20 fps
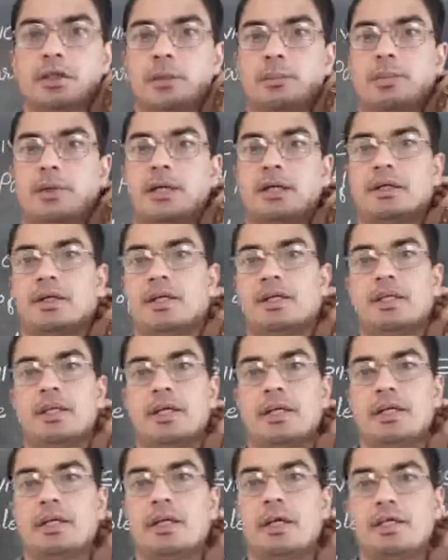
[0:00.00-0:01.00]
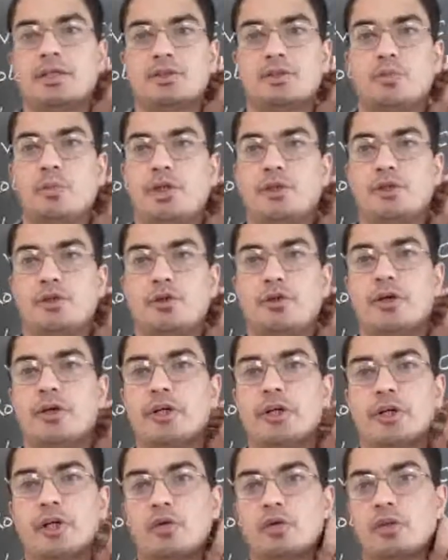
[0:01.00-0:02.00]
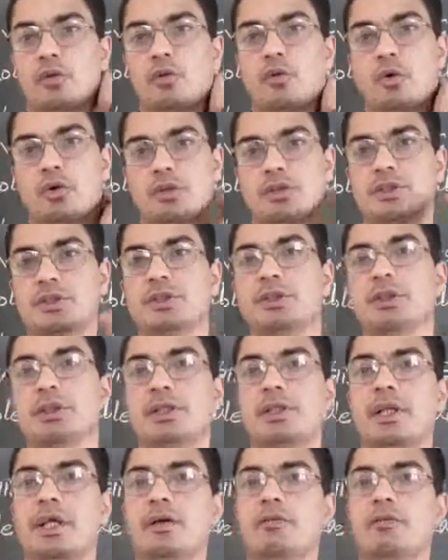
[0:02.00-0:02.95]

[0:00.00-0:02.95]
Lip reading: the party that gets majority of the votes,